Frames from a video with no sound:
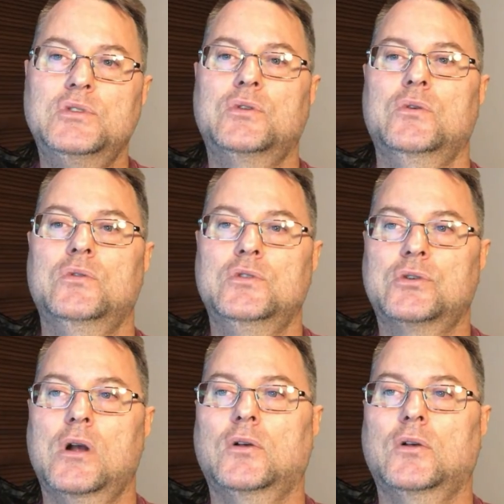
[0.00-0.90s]
if we
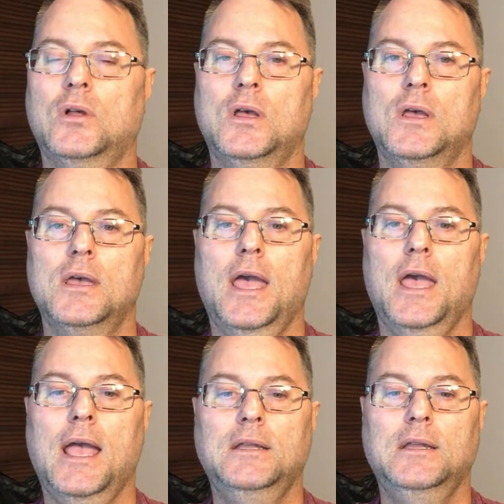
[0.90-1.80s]
try to
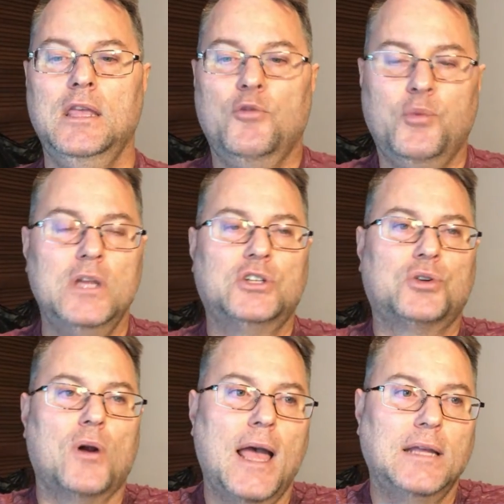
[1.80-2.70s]

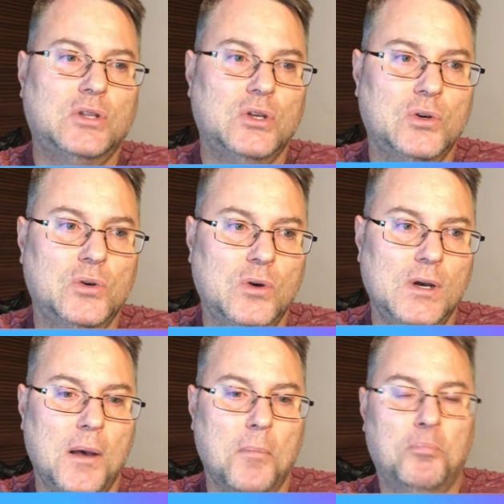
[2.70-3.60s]
bypass the
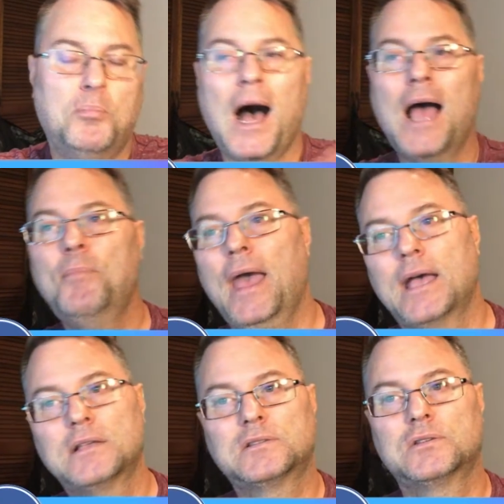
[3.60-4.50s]
struggle, we're
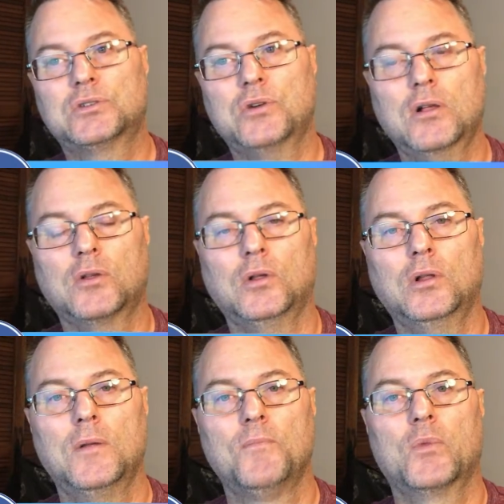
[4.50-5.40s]
missing out on an
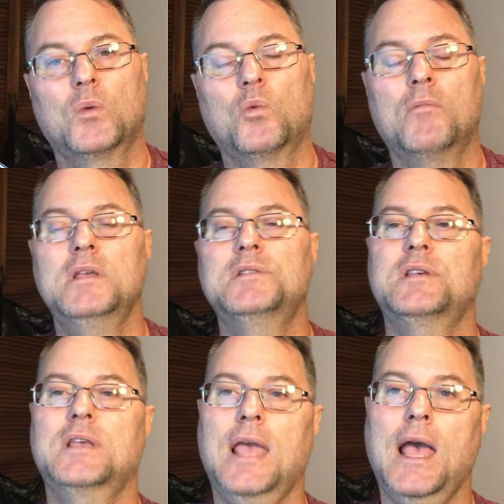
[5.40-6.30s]
incredible
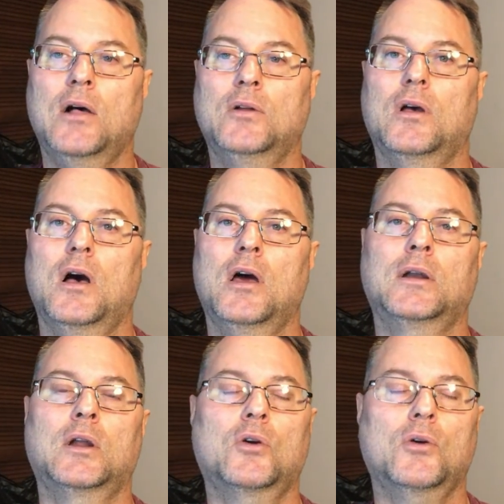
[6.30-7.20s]
opportunity for
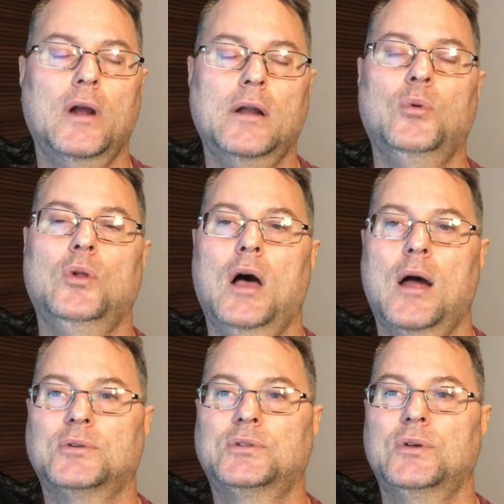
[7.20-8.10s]
growth. Paul
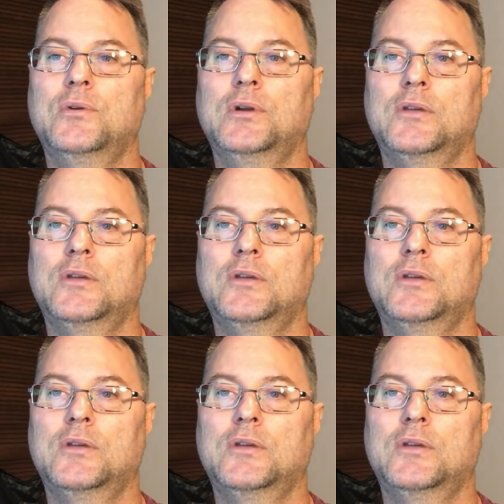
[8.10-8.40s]
writes,